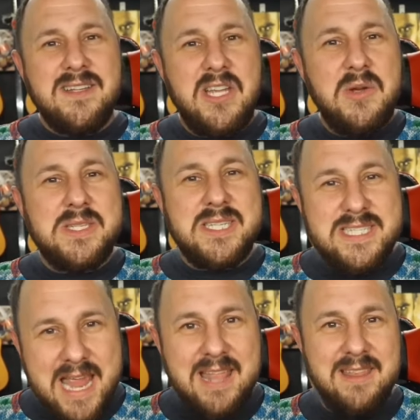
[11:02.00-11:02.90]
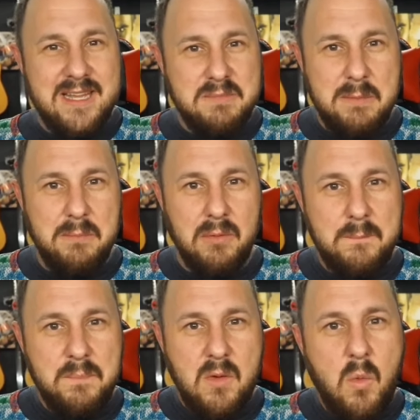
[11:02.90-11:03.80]
do you stand these people?
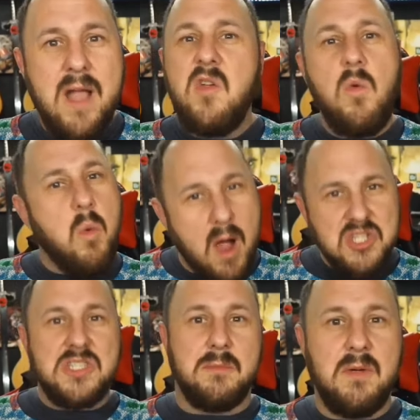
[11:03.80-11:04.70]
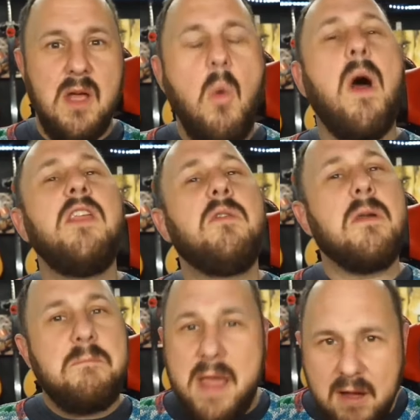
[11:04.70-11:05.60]
Why do you watch them? Why do you
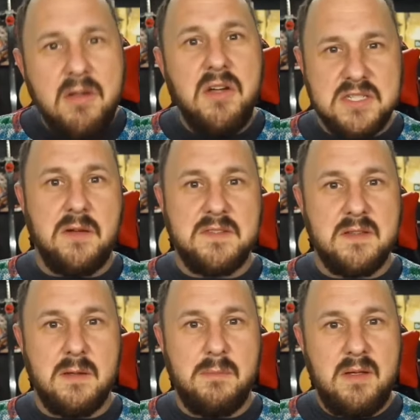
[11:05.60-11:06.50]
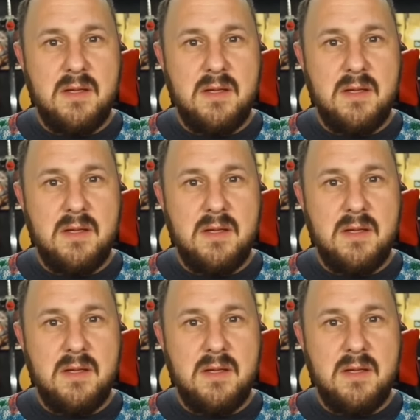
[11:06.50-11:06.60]
compare yourself to them?